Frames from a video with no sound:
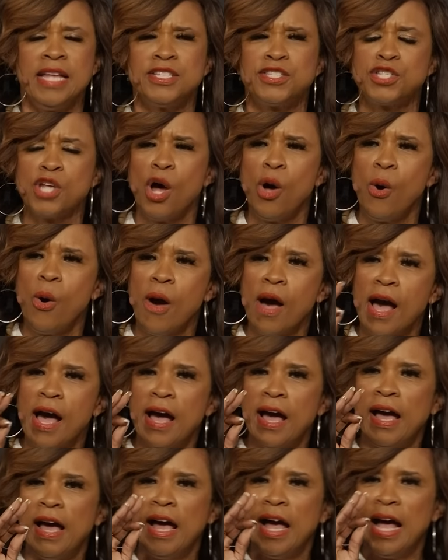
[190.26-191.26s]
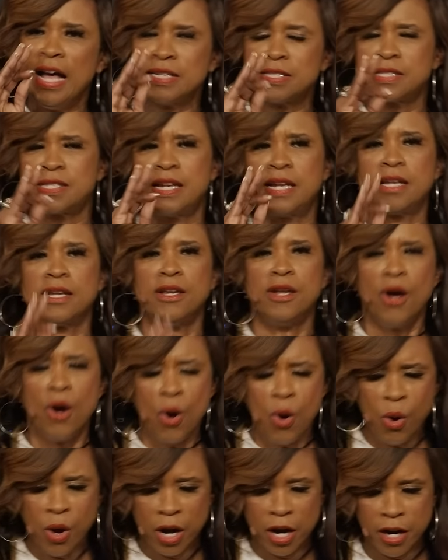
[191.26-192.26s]
And so I said,
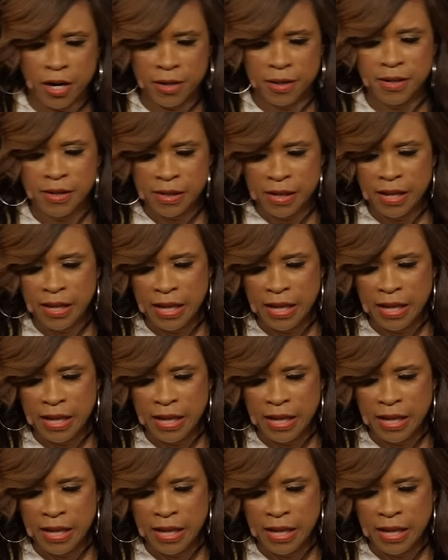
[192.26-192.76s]
Lord,